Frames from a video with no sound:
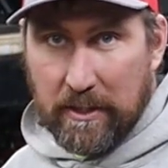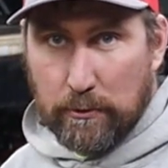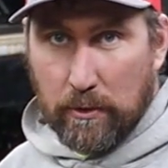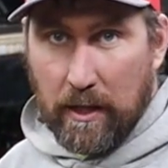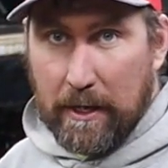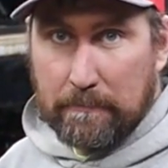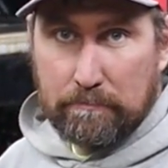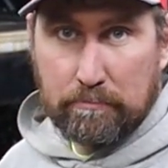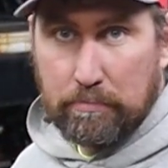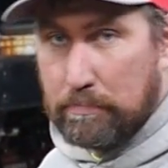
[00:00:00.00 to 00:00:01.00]
these were like
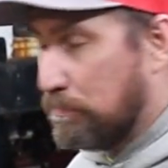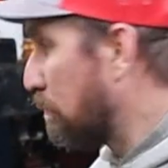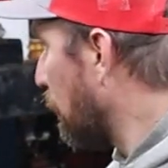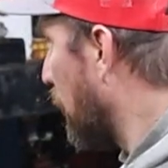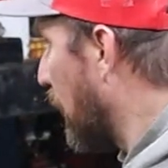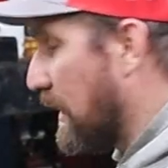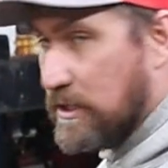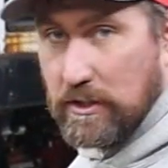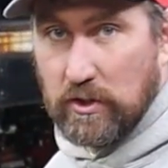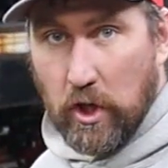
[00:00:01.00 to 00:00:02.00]

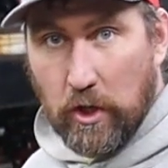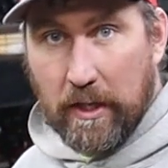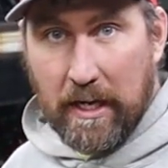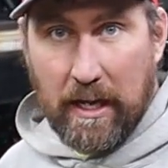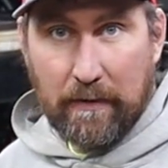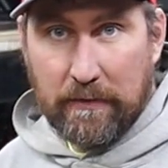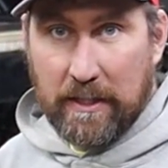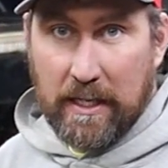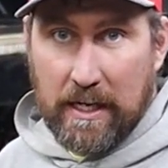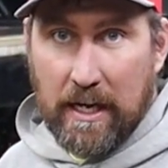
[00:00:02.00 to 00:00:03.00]
engines early enough
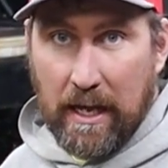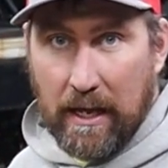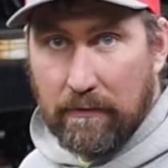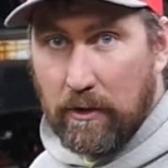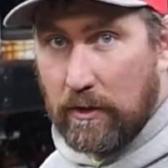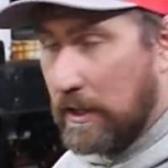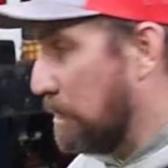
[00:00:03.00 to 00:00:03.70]
that they didn't have all the